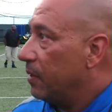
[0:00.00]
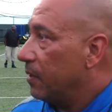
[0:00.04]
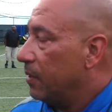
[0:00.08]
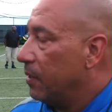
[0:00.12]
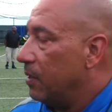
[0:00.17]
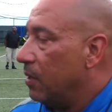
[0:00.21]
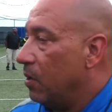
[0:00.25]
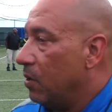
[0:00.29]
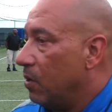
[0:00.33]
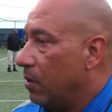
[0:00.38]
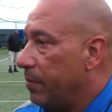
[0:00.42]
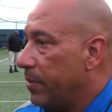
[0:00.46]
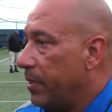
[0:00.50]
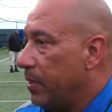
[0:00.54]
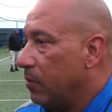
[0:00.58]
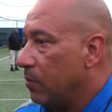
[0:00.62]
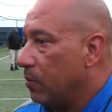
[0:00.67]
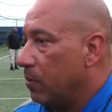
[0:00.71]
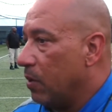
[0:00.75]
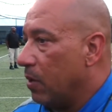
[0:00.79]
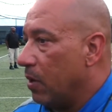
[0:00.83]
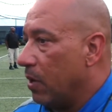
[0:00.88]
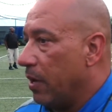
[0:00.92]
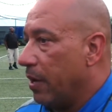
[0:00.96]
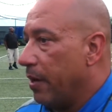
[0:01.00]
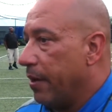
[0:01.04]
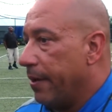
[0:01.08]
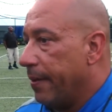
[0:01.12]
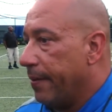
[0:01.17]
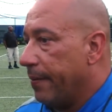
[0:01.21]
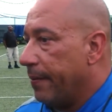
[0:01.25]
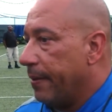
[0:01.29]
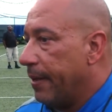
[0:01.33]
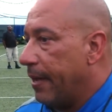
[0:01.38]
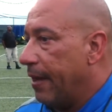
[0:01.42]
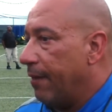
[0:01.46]
You know, I mean,
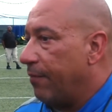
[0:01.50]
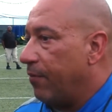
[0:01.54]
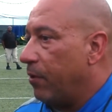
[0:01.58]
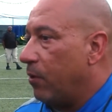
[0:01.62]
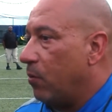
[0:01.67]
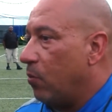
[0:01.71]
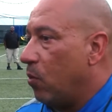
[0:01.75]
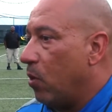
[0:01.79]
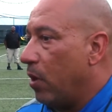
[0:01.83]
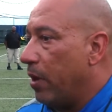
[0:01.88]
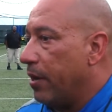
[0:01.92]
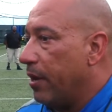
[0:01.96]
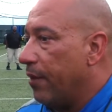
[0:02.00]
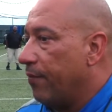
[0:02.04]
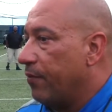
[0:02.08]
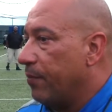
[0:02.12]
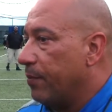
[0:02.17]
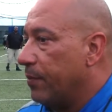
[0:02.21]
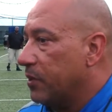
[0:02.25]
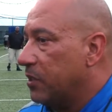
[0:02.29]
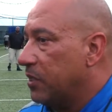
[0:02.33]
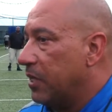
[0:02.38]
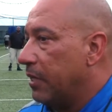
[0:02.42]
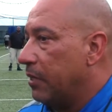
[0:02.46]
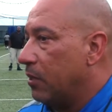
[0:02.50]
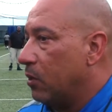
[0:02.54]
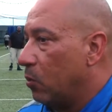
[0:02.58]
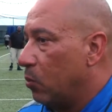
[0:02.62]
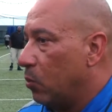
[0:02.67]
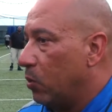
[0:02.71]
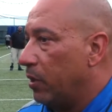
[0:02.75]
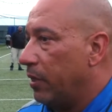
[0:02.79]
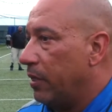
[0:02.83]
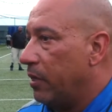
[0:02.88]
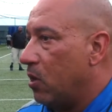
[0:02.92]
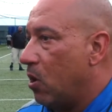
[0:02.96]
every one of them is getting a
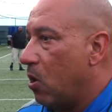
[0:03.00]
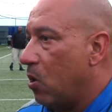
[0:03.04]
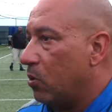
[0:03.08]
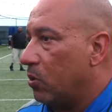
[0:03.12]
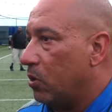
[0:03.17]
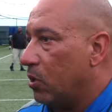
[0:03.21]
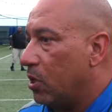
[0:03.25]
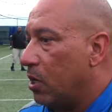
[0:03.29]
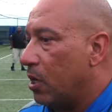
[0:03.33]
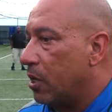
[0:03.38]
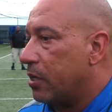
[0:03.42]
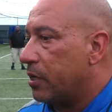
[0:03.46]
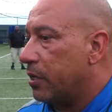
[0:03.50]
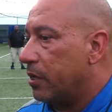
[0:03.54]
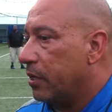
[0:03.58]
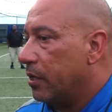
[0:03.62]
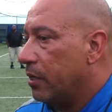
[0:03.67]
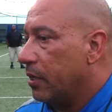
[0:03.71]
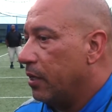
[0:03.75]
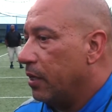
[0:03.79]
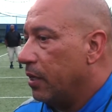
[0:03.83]
really long look.